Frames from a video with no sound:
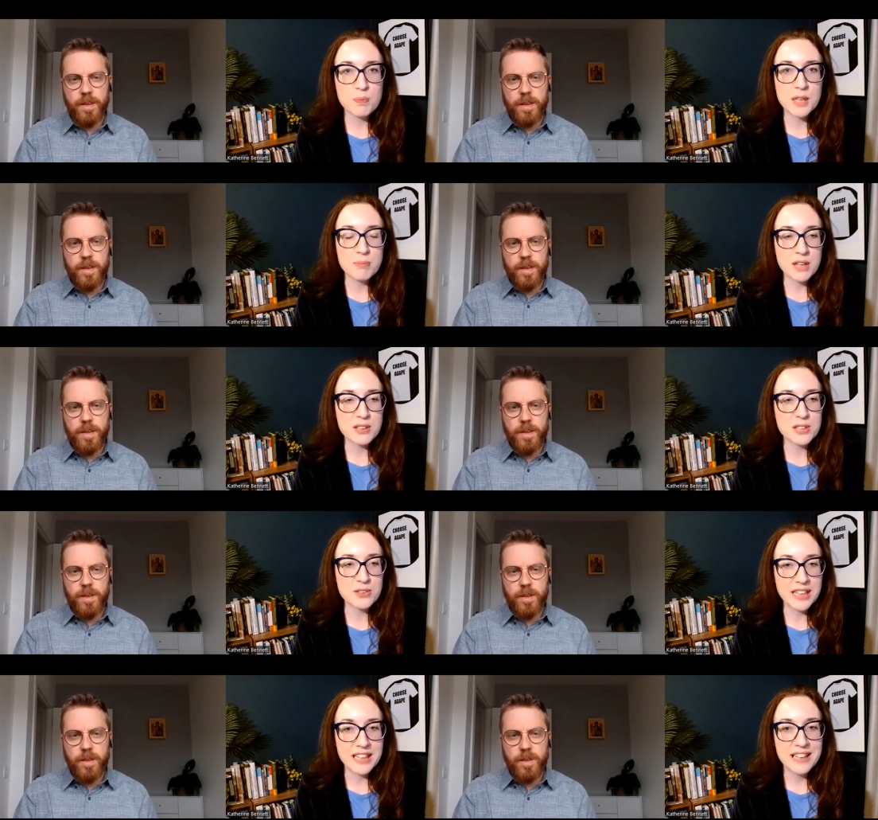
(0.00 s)
Speaker 1: be
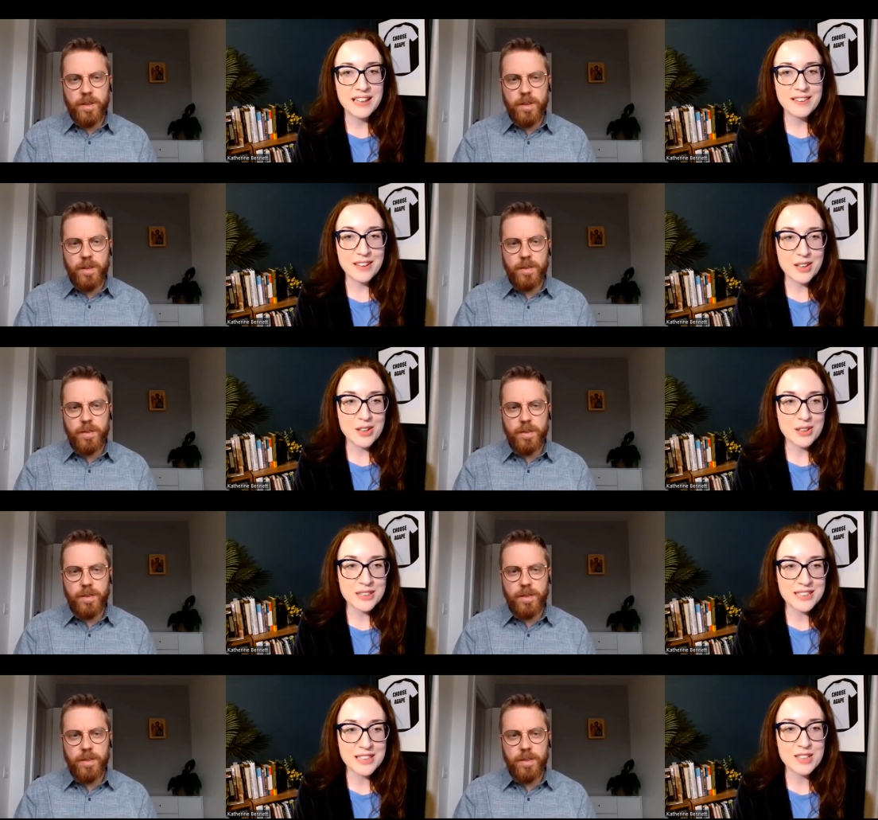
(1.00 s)
compulsory that the
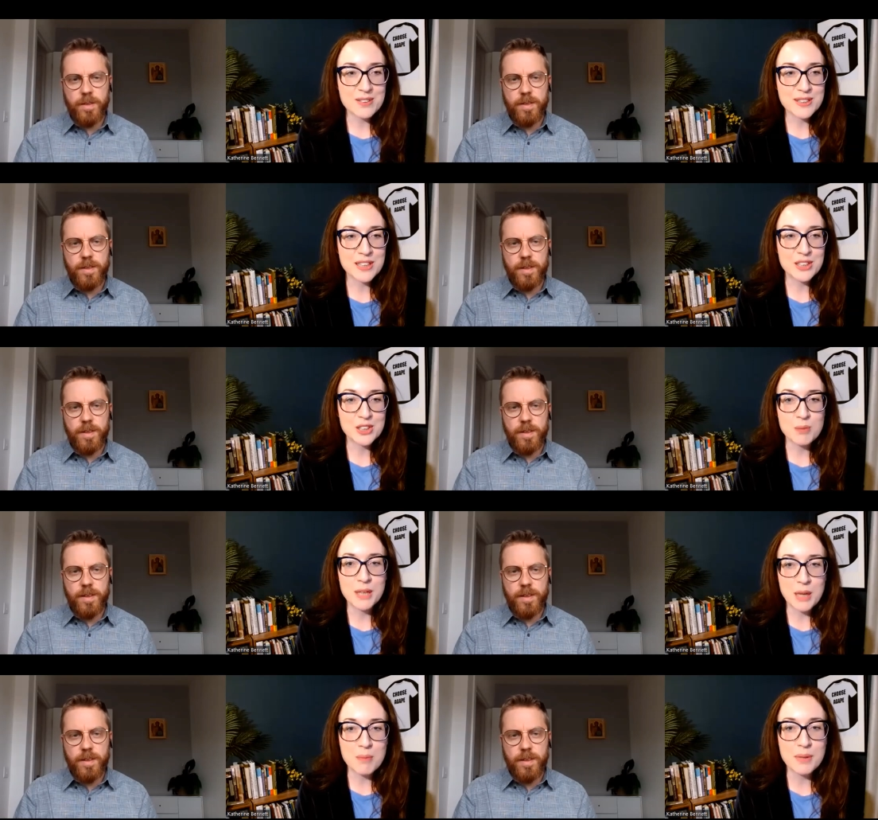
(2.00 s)
study of science should be
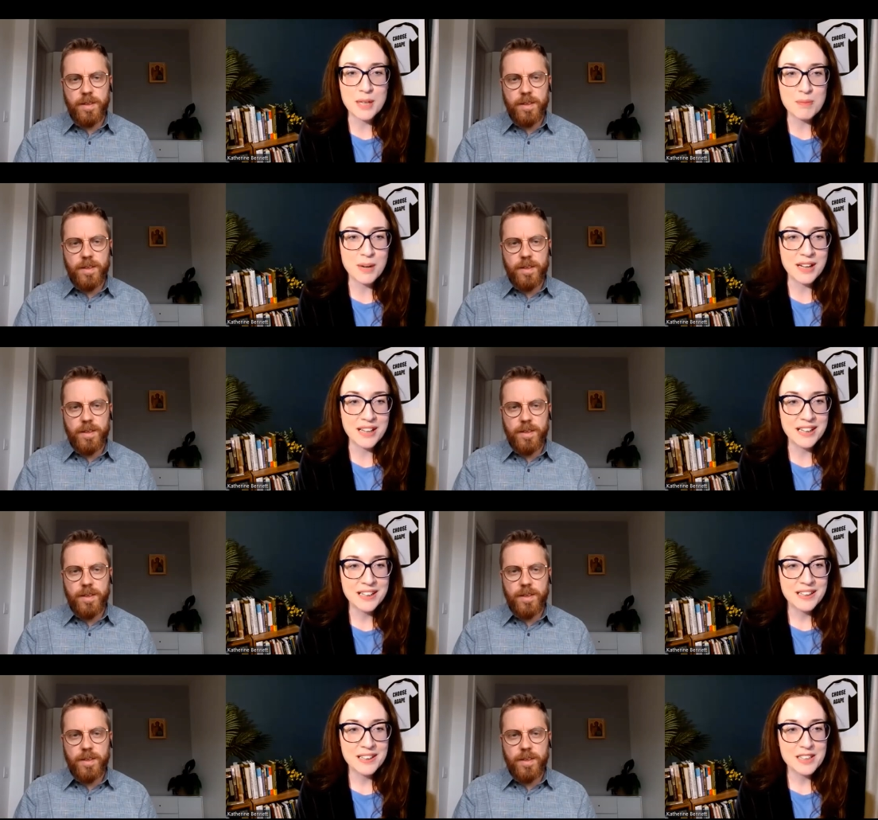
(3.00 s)
accompanied by
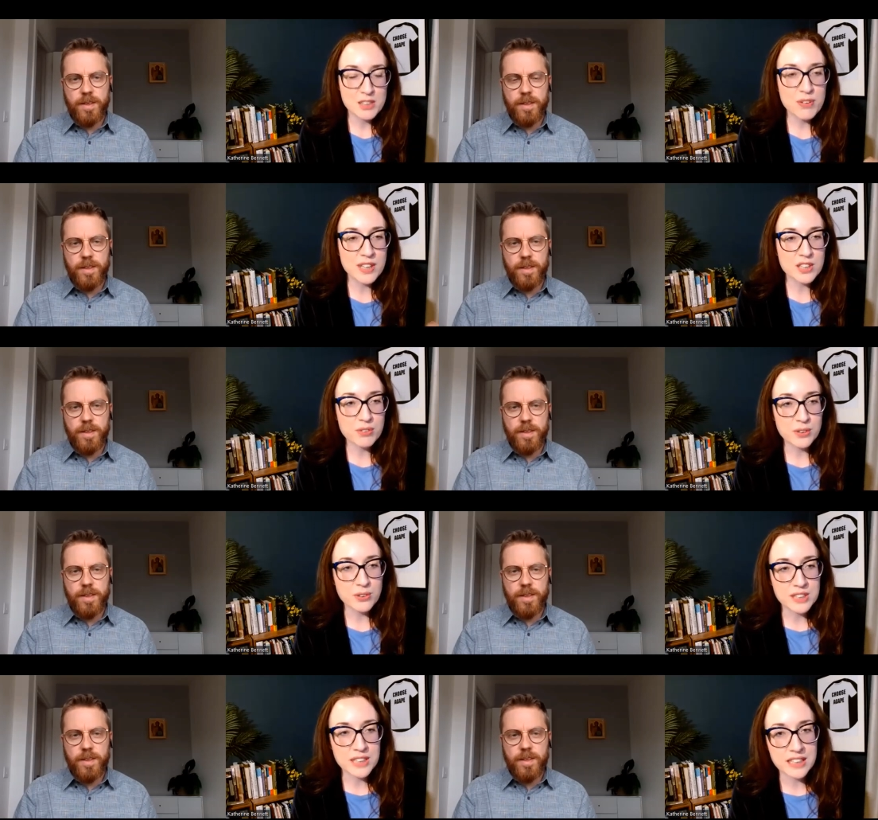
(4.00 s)
philosophical
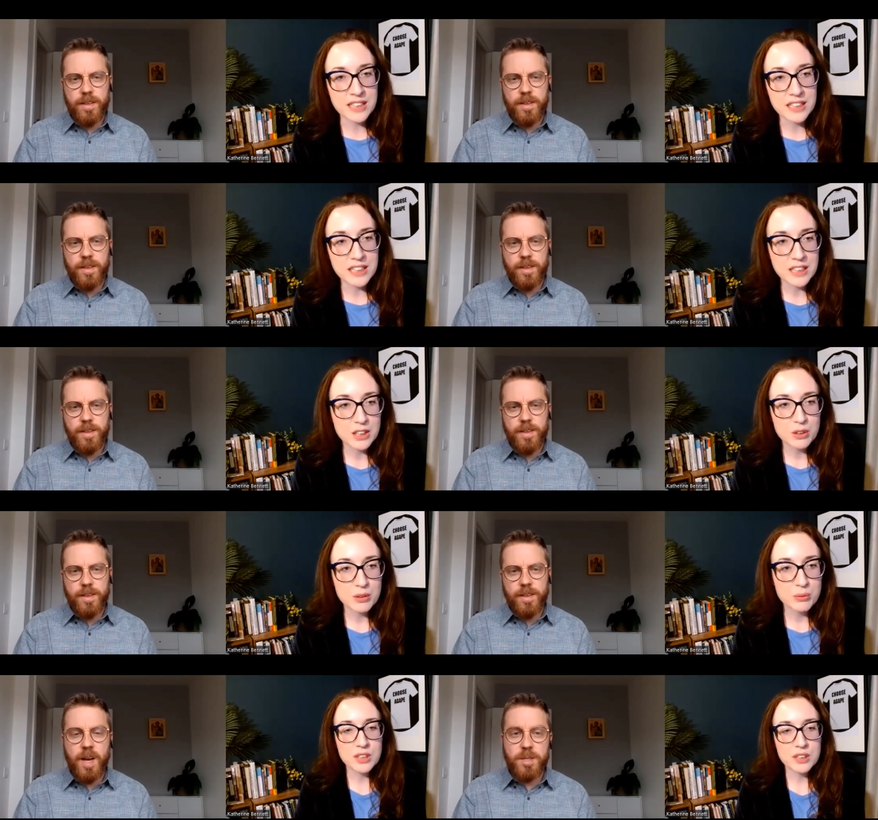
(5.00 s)
study.
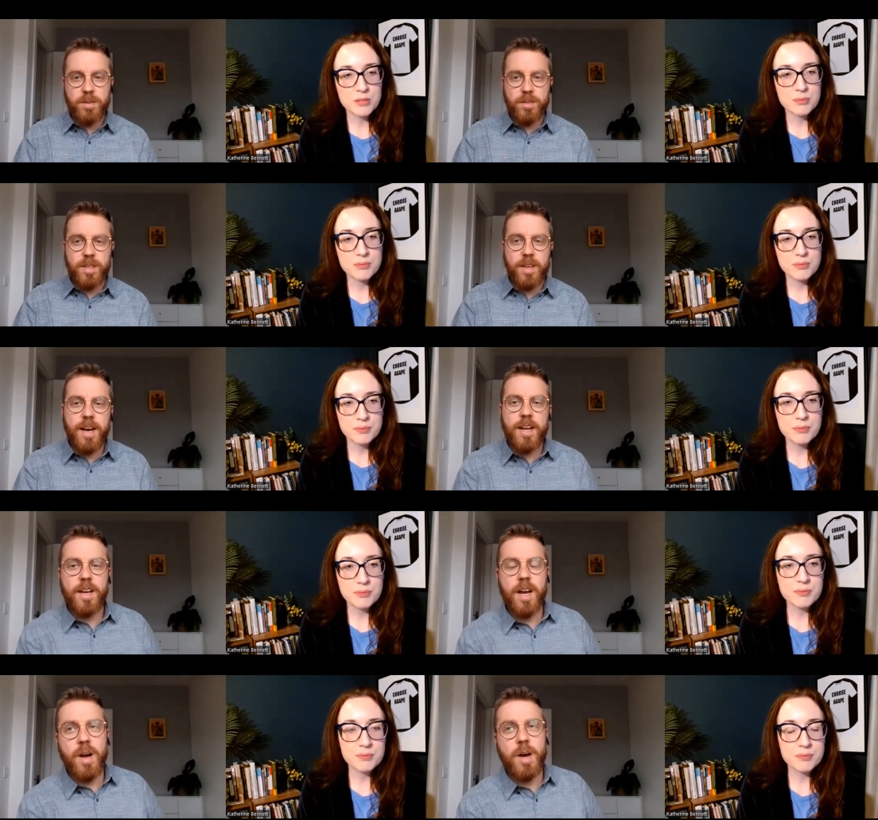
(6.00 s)
Speaker 2: Yeah. Absolutely,
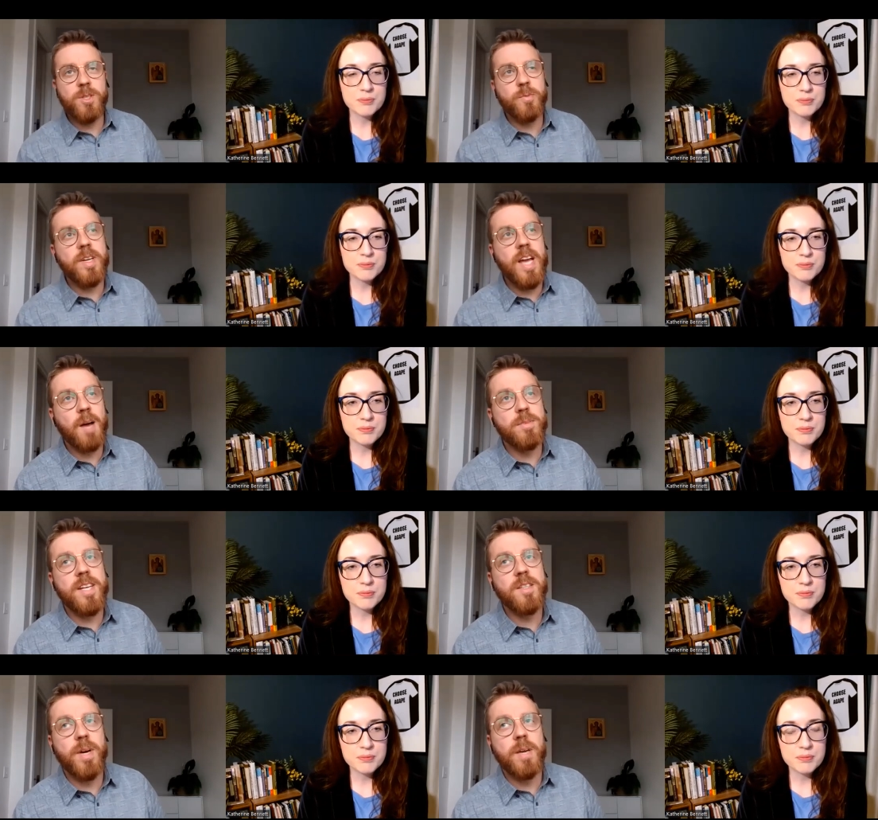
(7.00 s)
I, I, I, was really
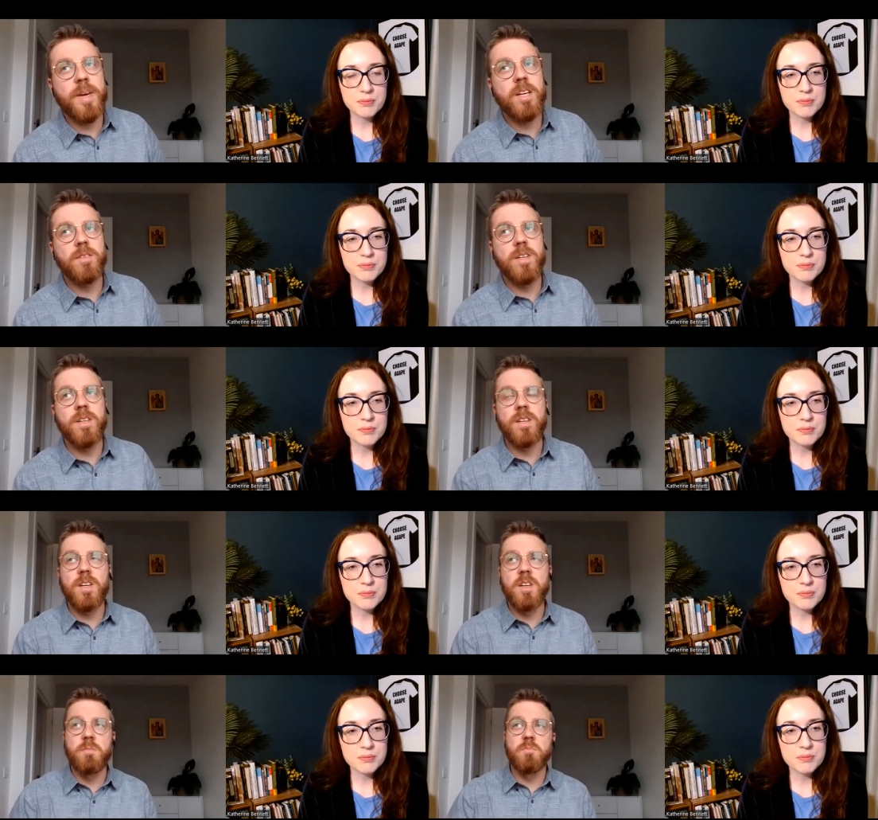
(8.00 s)
upset by my
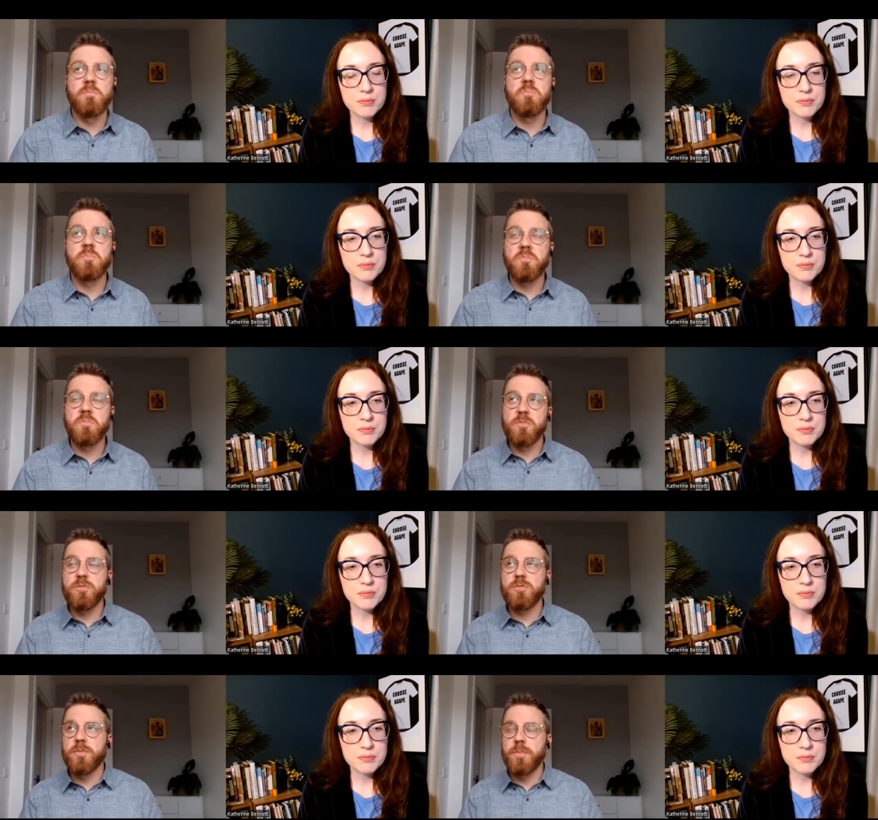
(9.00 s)
um,
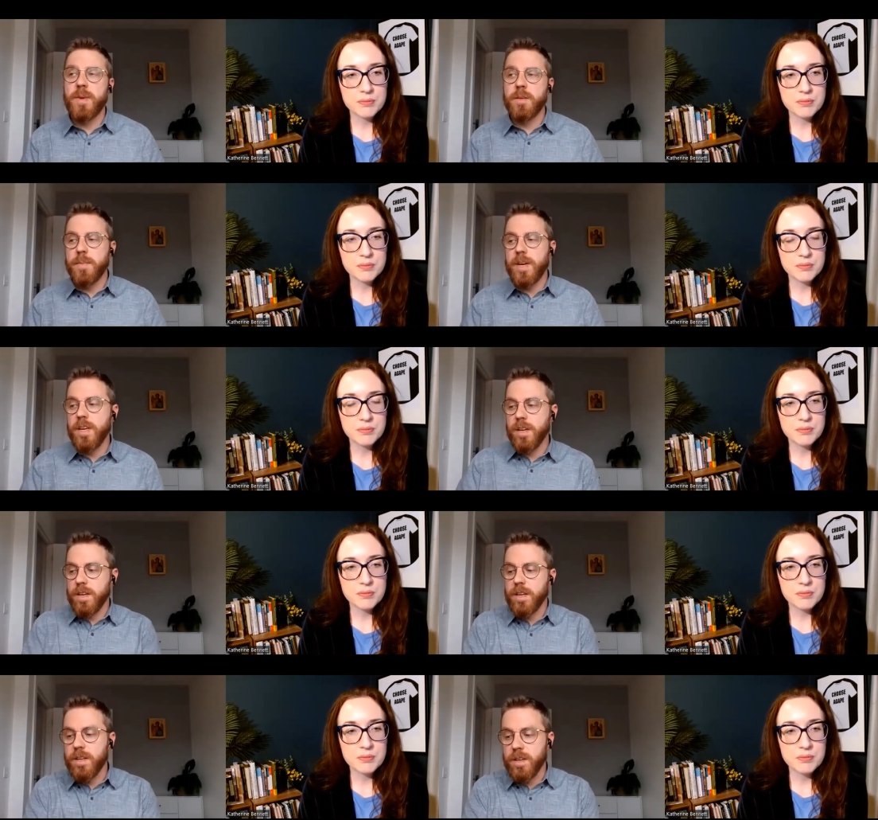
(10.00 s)
my,
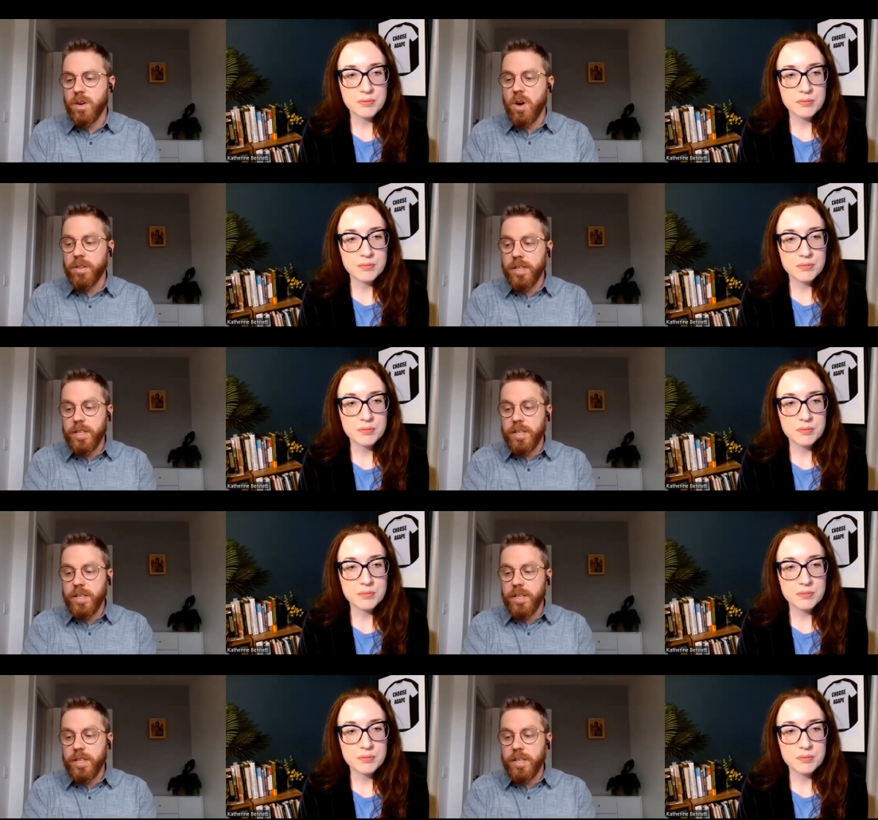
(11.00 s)
my uh,